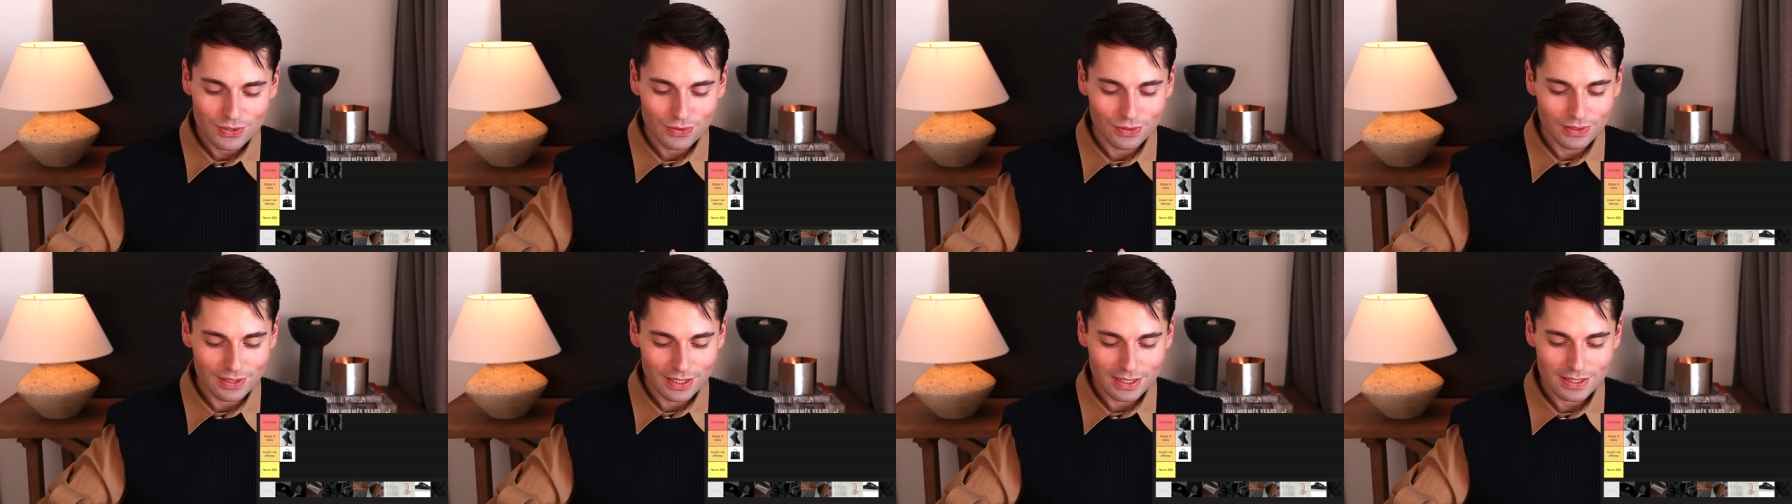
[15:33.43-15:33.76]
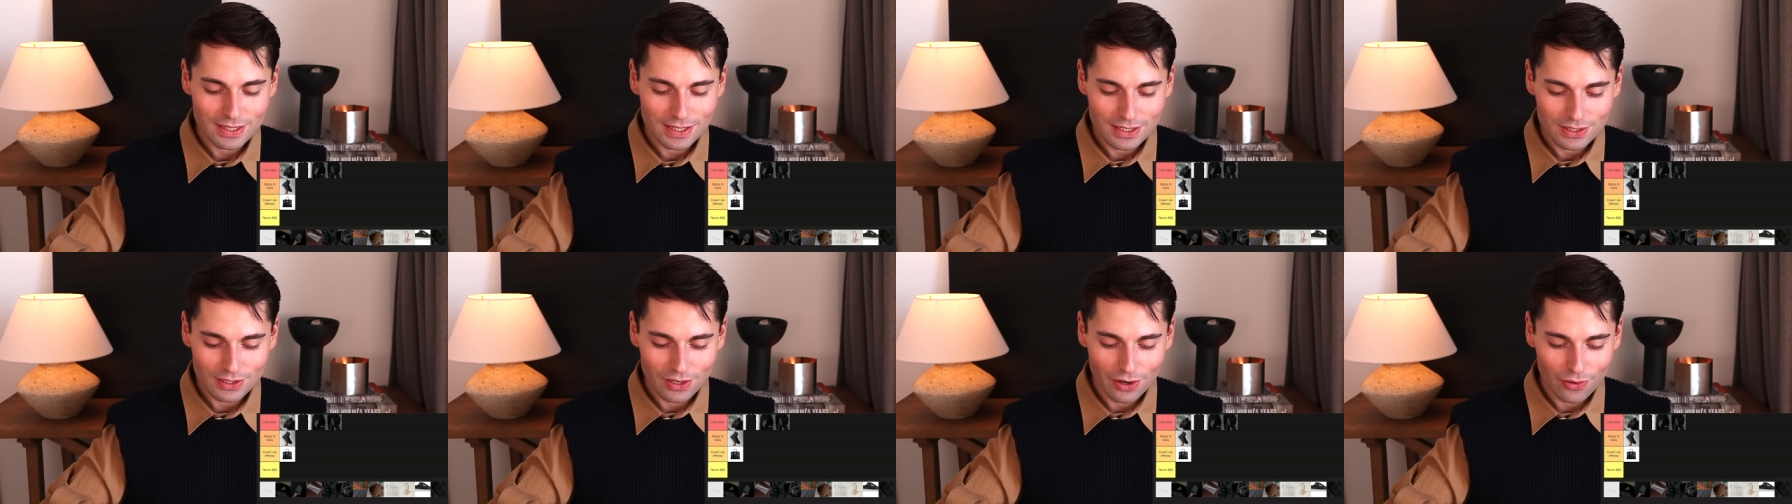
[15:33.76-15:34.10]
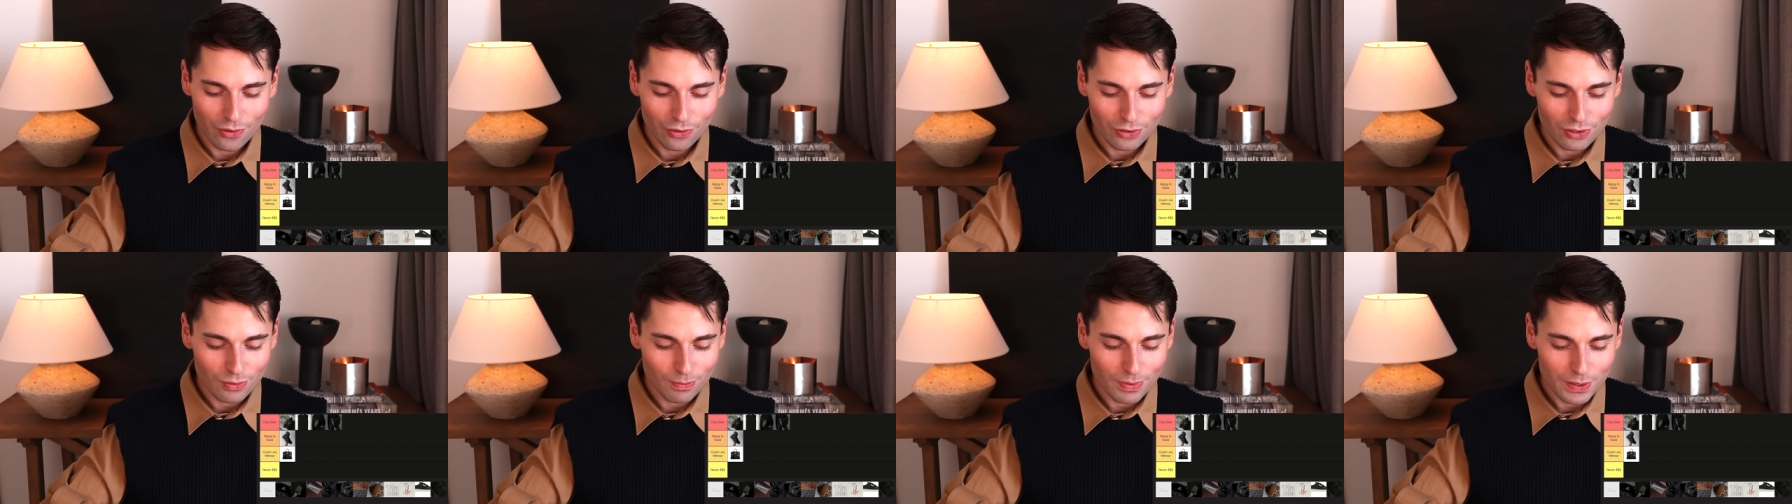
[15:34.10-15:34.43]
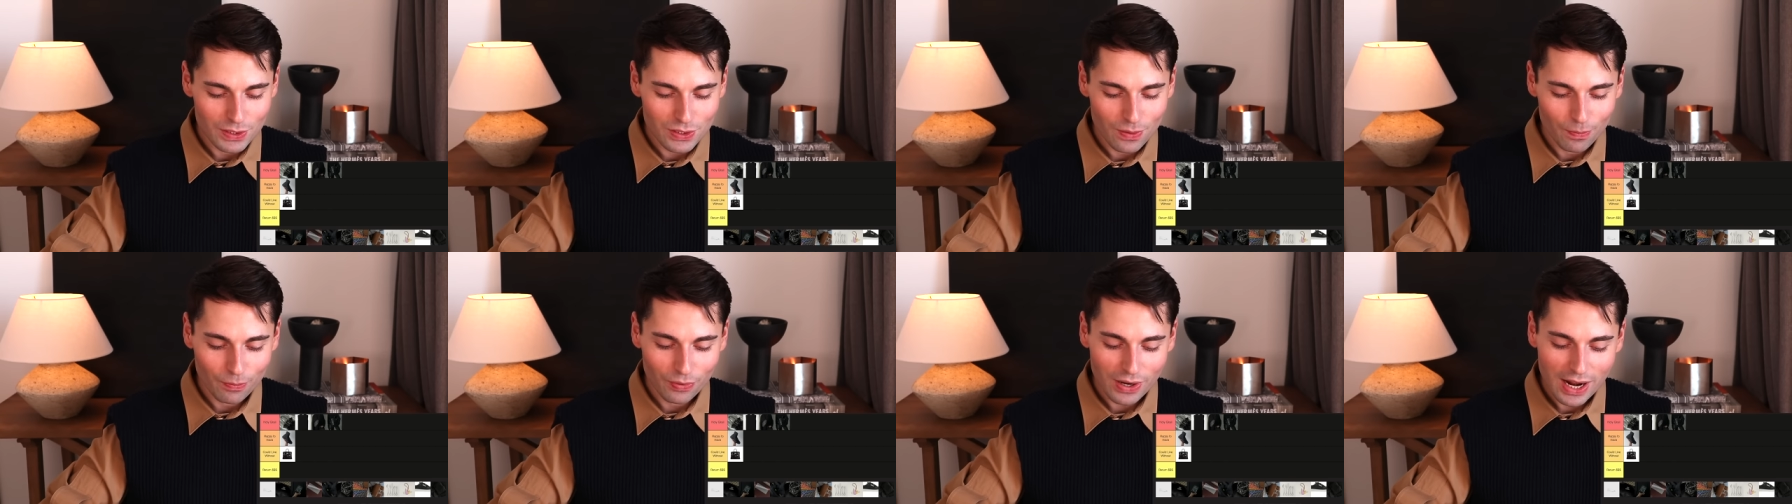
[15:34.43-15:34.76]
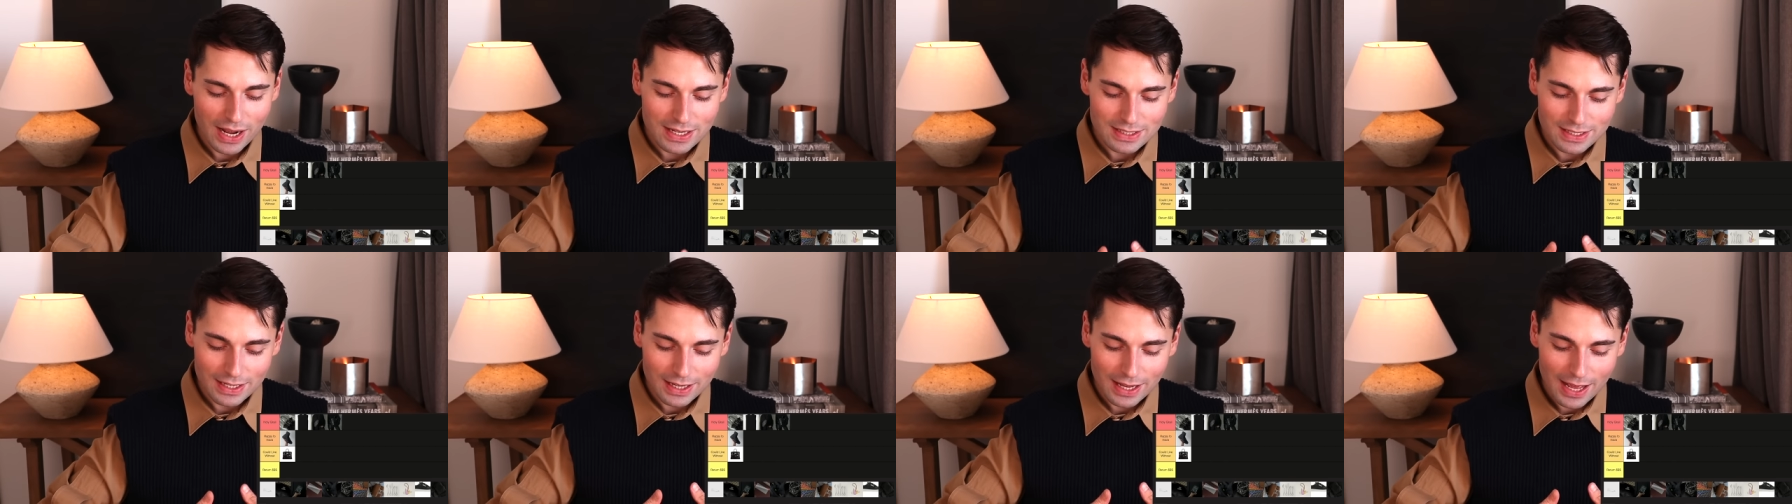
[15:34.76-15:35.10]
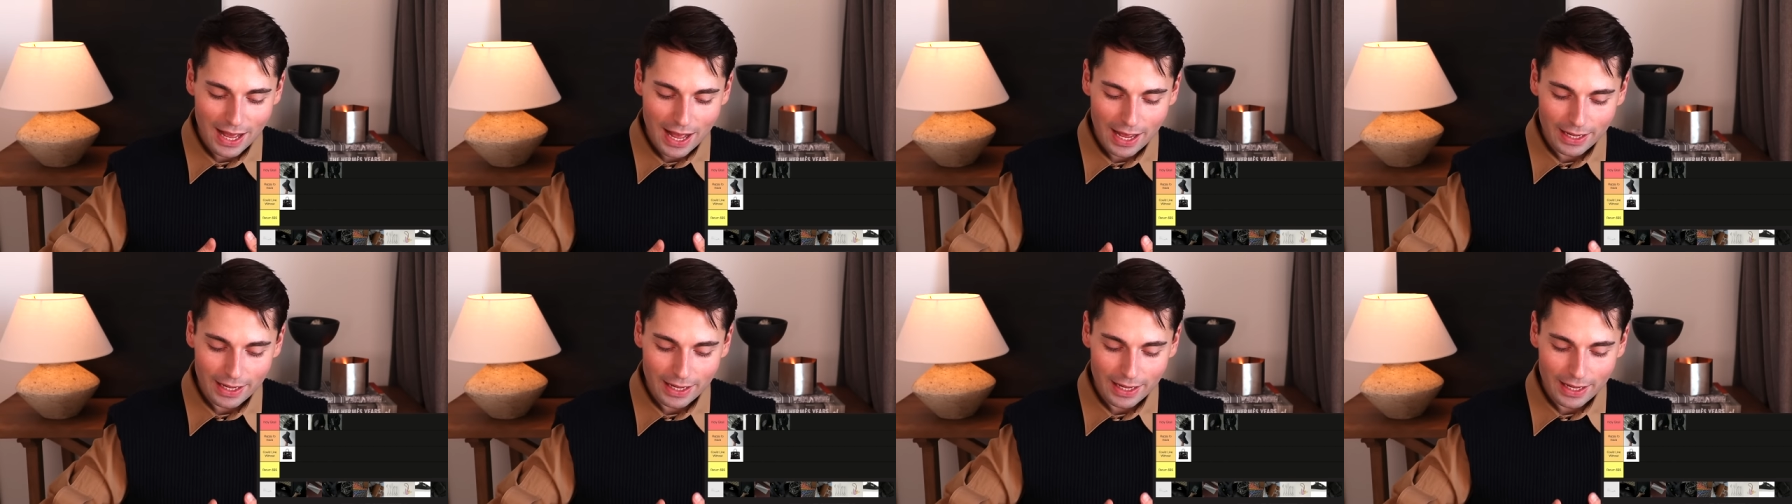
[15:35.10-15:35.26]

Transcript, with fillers: so this is not going to be surprising.